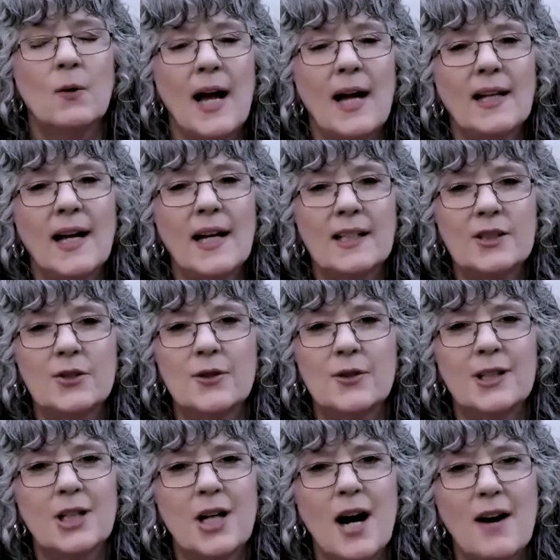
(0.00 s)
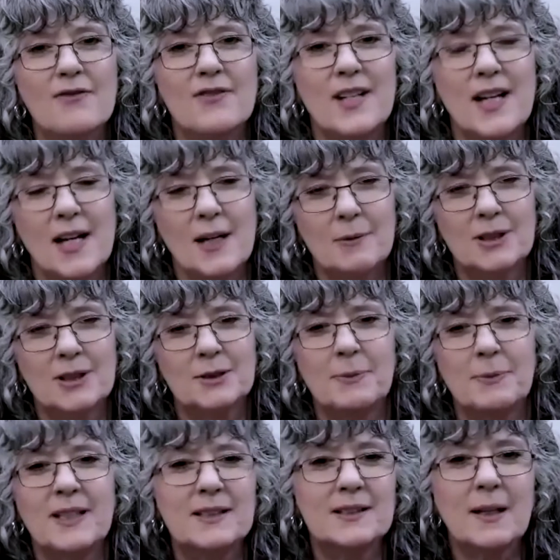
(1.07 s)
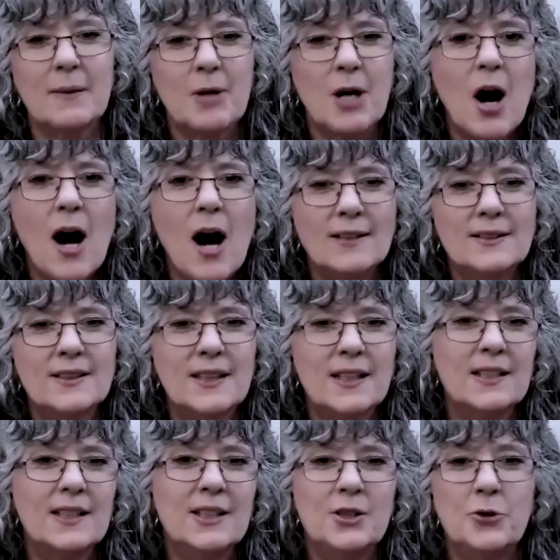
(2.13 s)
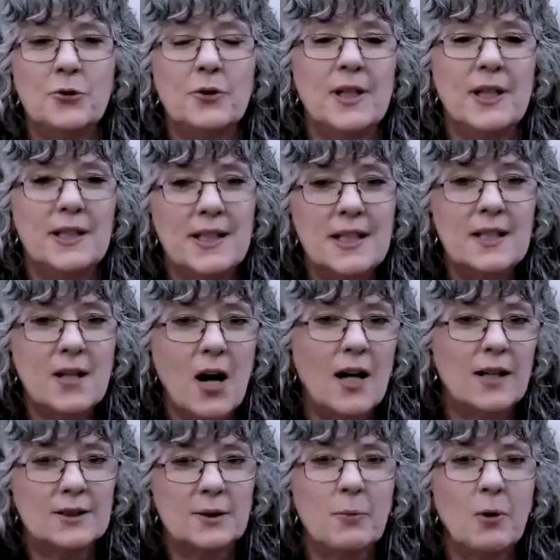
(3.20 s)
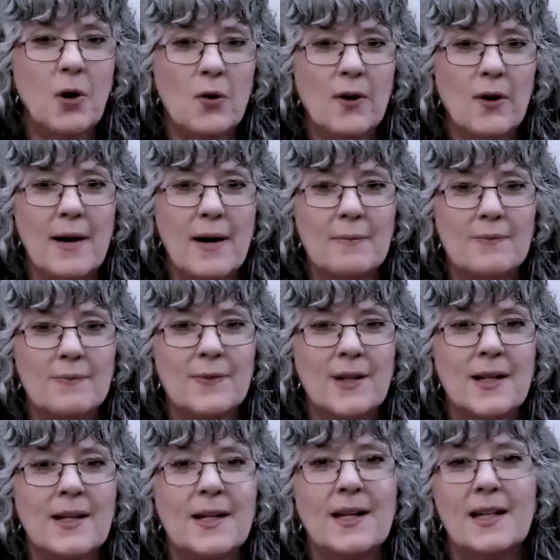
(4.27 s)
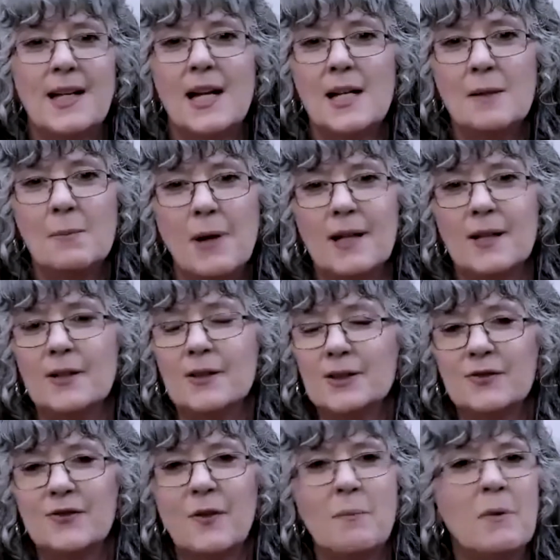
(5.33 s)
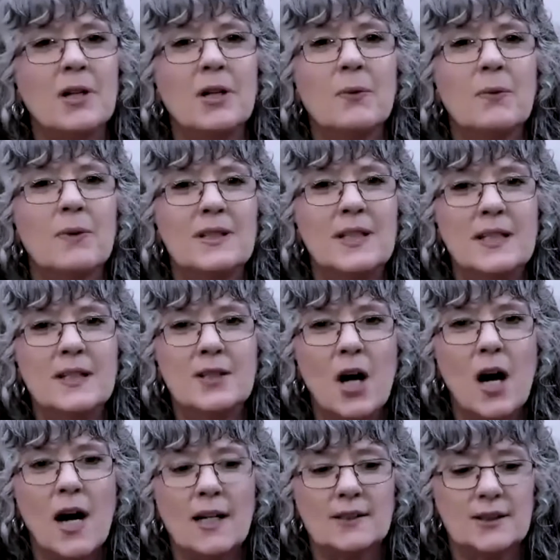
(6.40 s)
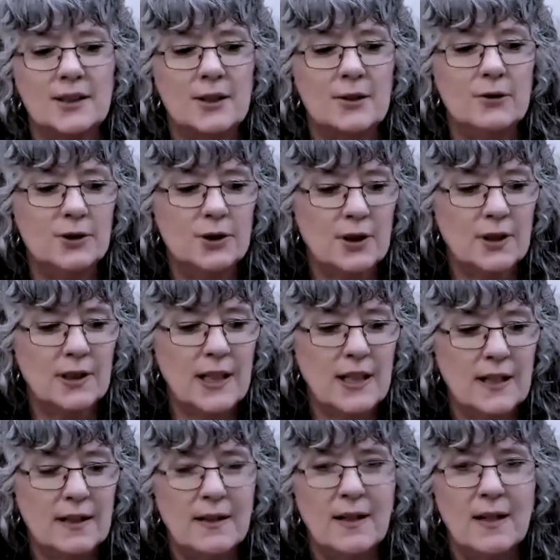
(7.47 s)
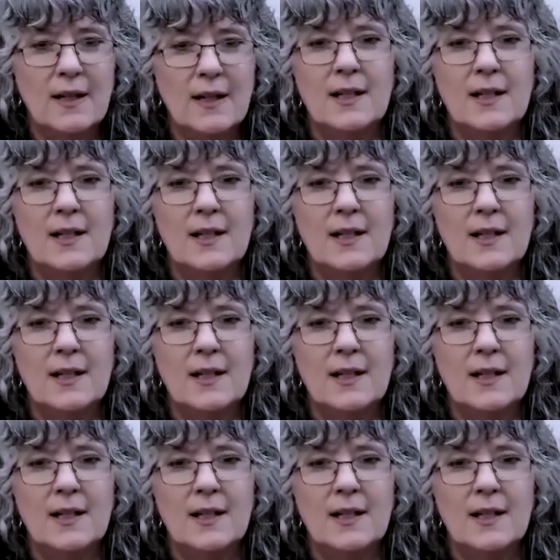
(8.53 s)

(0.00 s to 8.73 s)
Well, I like doing coffee enemas because I'm constantly doing a detox program. And anybody who's familiar with detox, usually,